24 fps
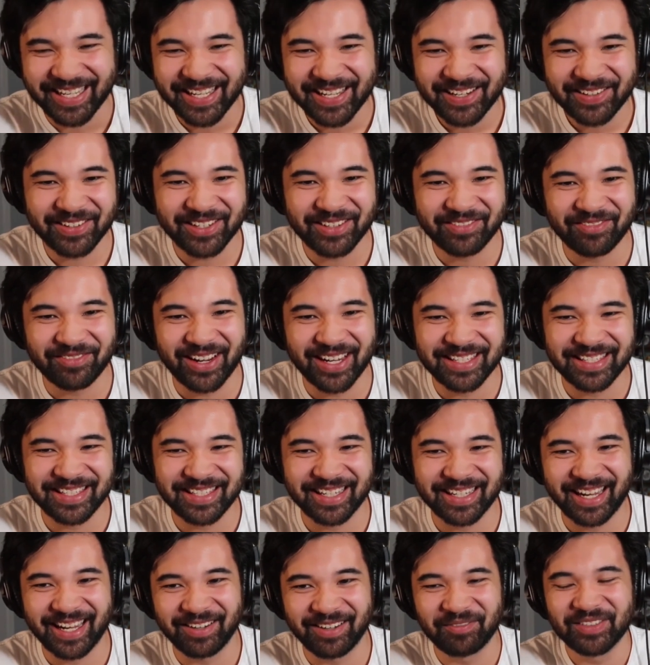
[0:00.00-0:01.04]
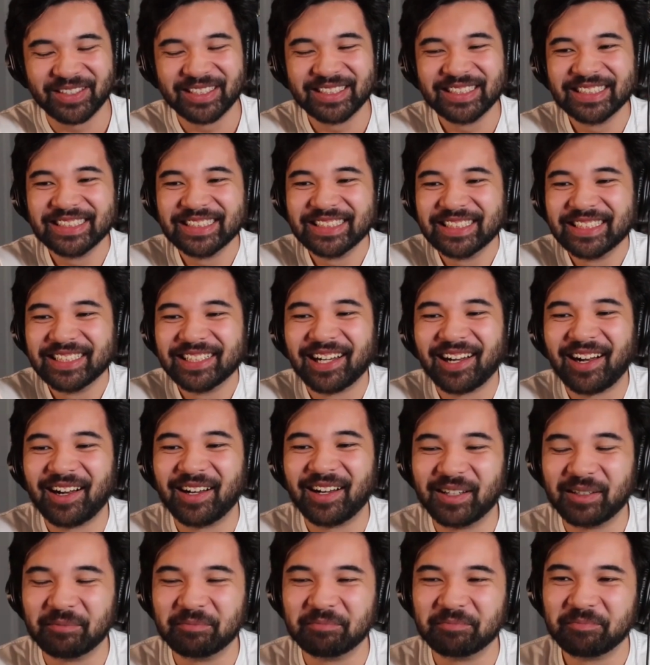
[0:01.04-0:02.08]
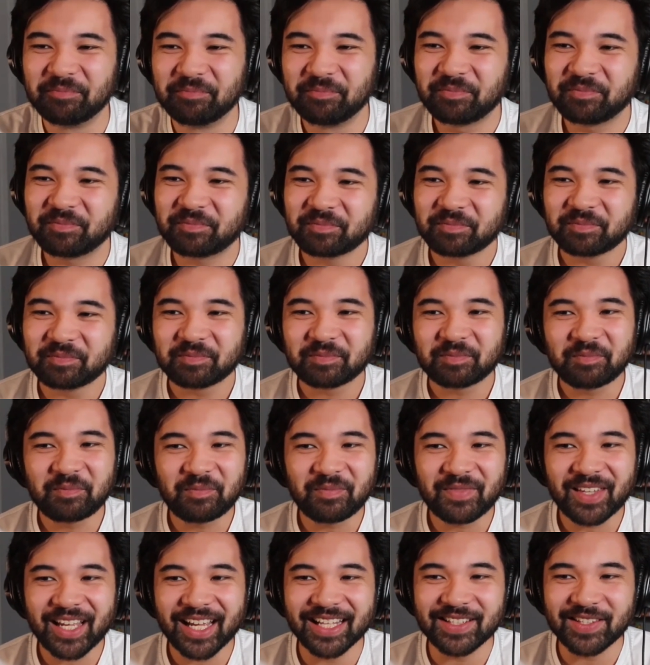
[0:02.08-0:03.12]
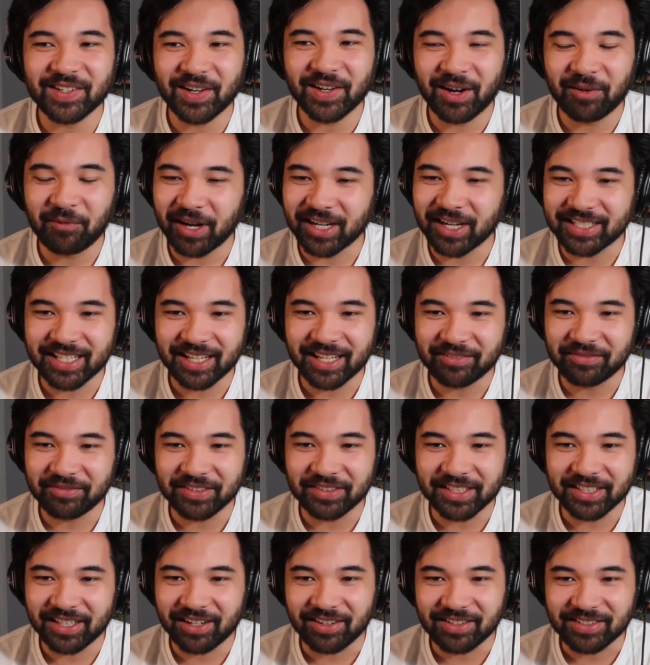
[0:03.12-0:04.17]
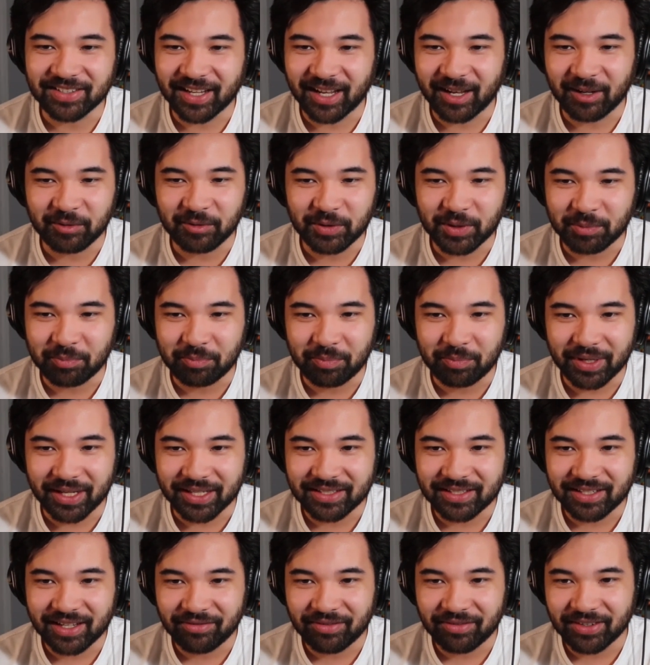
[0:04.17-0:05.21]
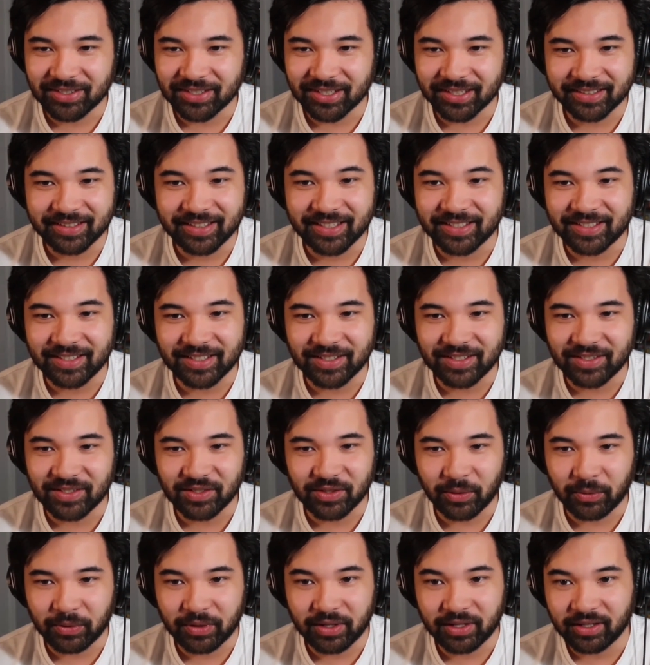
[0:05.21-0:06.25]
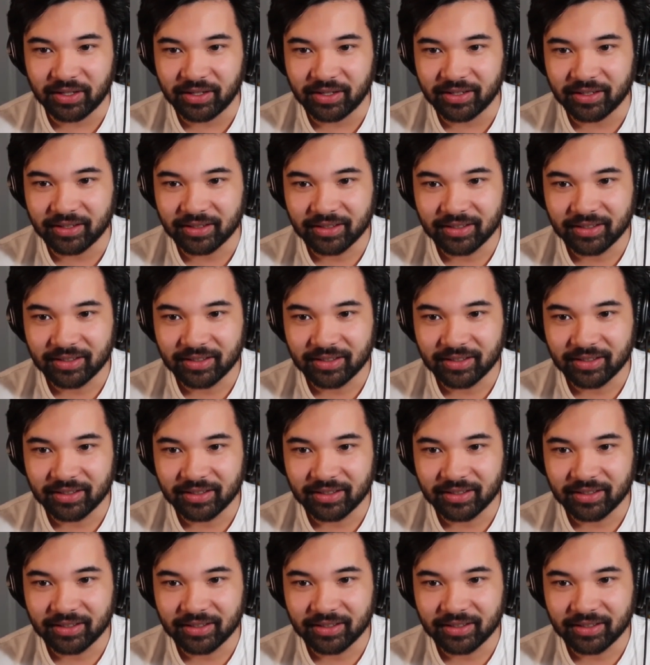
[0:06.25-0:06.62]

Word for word: with my time. So I watched that video. I was just pissed off. I was like, this is so good.